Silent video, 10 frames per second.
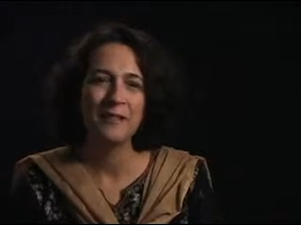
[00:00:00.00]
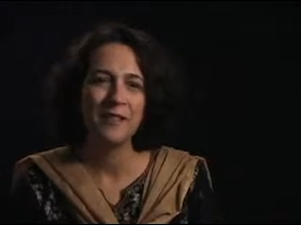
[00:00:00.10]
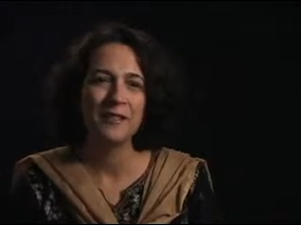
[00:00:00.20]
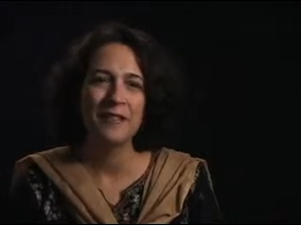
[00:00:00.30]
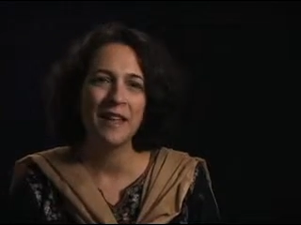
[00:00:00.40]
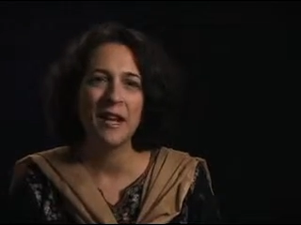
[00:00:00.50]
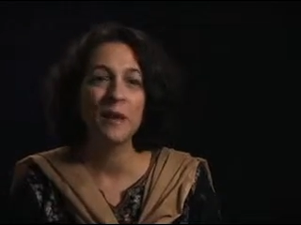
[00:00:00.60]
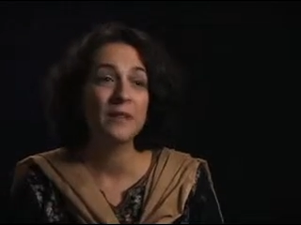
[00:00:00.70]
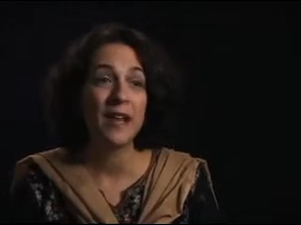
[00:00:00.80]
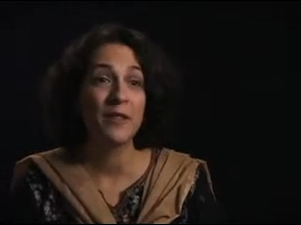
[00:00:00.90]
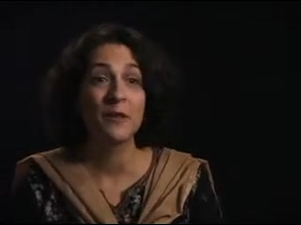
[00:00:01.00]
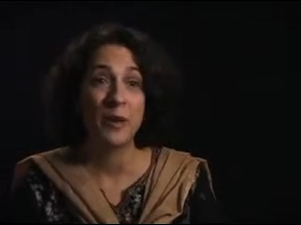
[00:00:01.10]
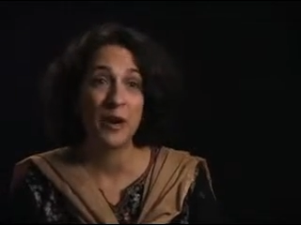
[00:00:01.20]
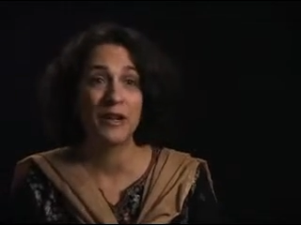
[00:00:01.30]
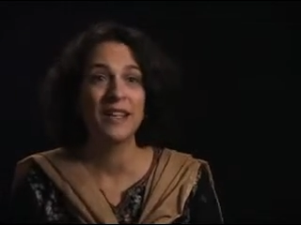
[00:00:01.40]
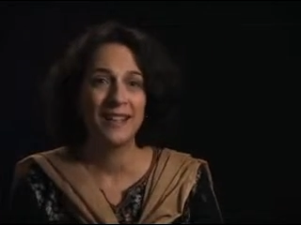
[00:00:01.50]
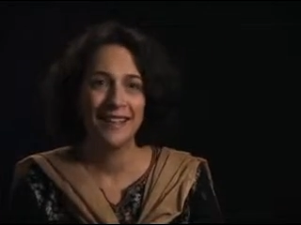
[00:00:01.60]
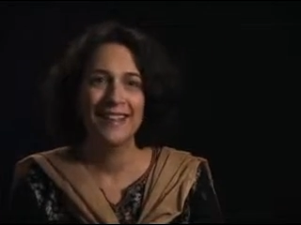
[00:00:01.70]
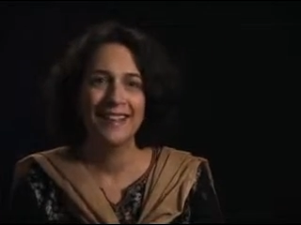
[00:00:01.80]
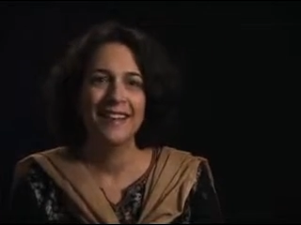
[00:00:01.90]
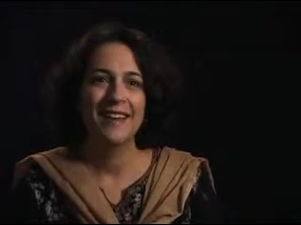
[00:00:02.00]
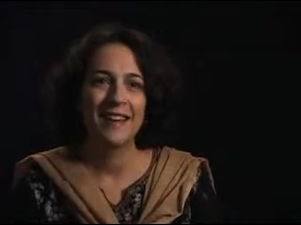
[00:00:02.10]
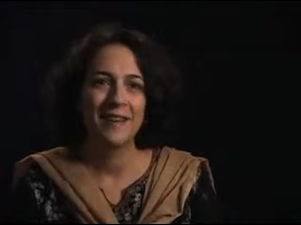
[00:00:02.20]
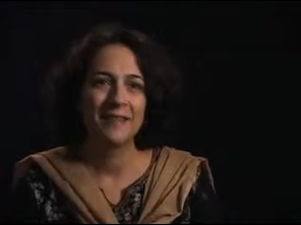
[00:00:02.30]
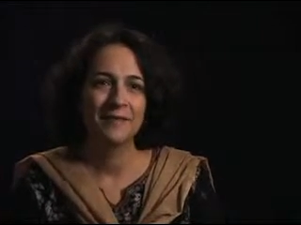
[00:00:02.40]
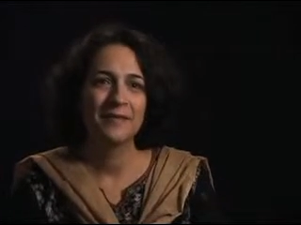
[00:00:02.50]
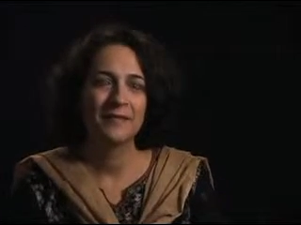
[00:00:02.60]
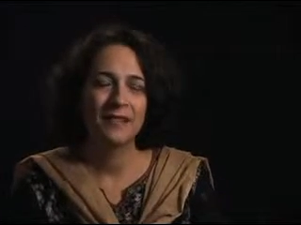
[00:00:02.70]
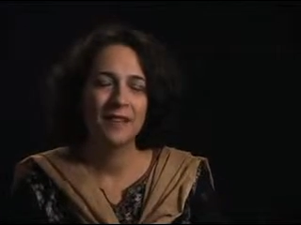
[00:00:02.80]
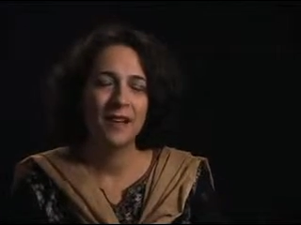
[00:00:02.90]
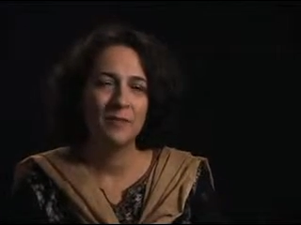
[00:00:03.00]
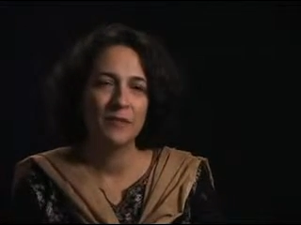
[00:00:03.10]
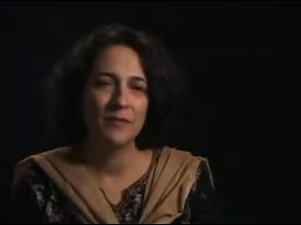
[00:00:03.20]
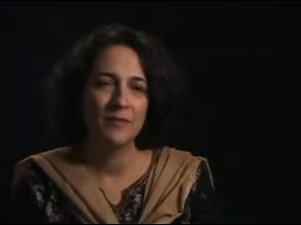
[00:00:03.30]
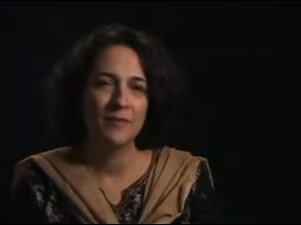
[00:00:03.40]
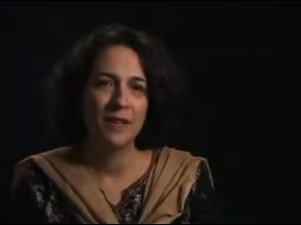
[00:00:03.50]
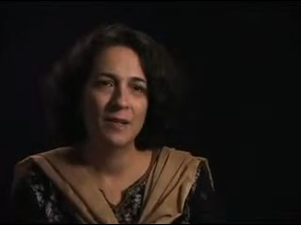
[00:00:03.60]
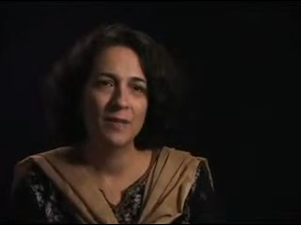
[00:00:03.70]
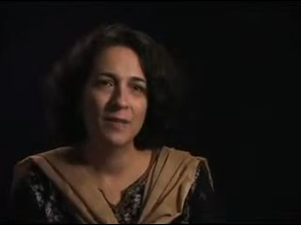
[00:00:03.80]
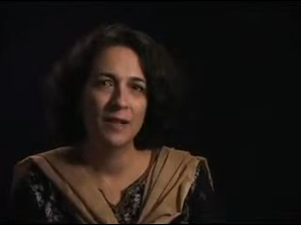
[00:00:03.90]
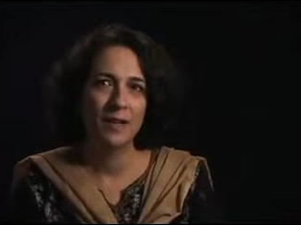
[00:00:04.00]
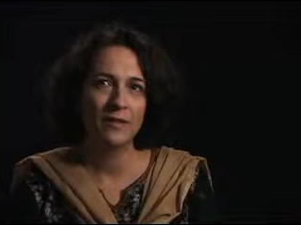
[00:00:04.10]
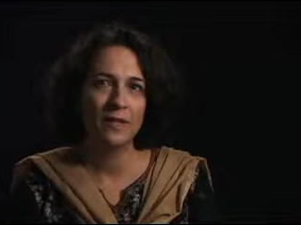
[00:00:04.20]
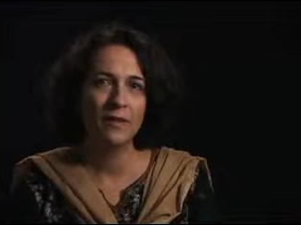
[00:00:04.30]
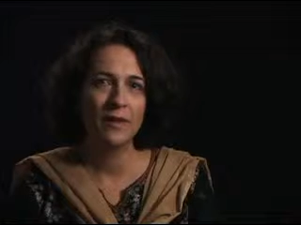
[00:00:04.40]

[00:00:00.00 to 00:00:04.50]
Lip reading: I'm not sure that helped either party come to forgiveness.